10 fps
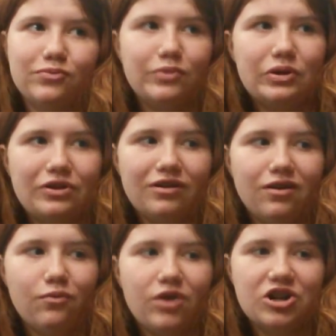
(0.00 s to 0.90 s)
we'd
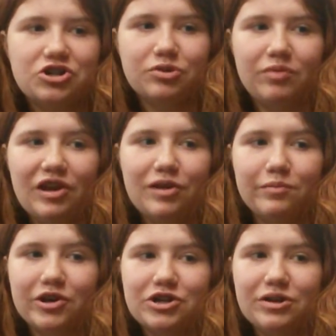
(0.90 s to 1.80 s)
go watch her play in
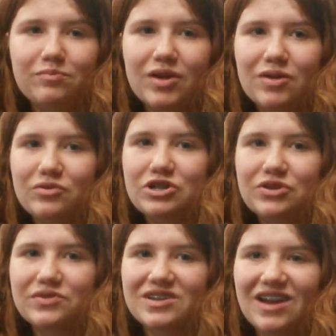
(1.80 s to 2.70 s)
marching band when she
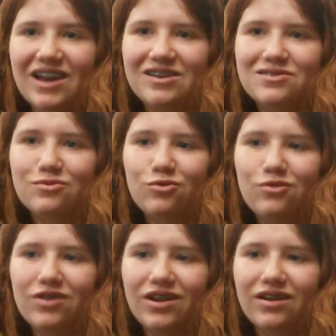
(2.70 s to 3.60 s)
was in high
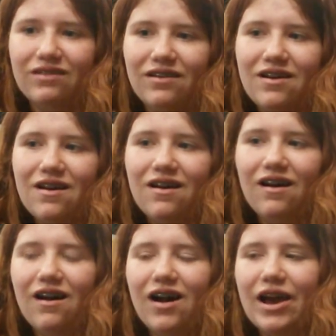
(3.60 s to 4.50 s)
school, and
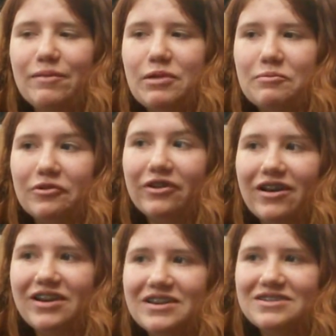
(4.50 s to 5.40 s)
I
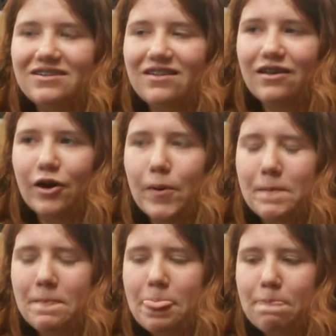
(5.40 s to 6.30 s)
memorized
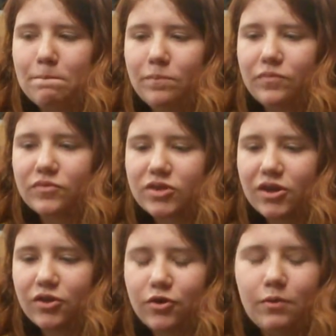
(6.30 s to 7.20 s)

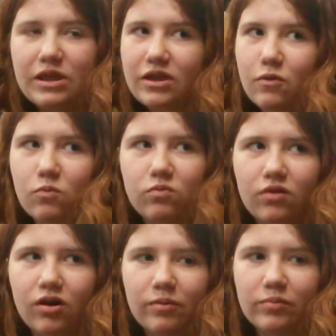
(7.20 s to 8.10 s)
the way the
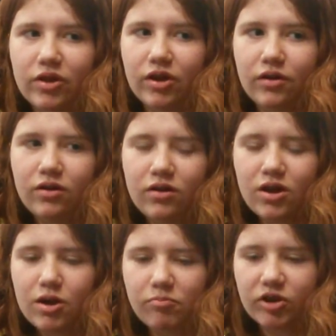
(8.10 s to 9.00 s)

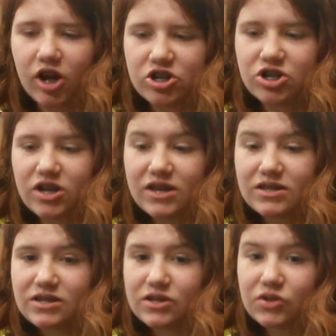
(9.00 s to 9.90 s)

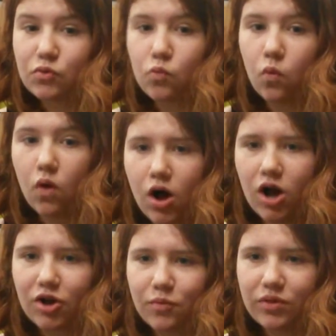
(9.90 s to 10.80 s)
percussionists
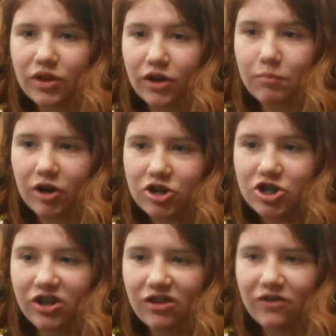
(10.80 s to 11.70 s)
walk when they're
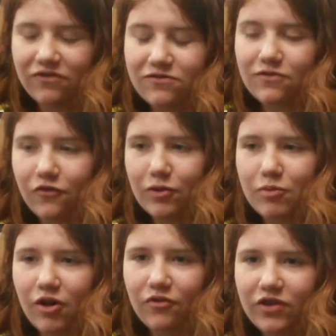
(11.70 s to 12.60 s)
marching on the
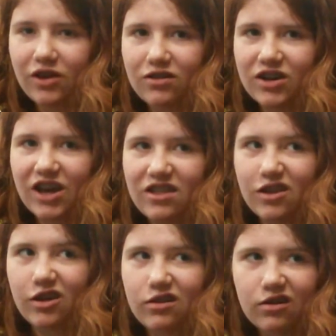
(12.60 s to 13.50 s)
football field, and I think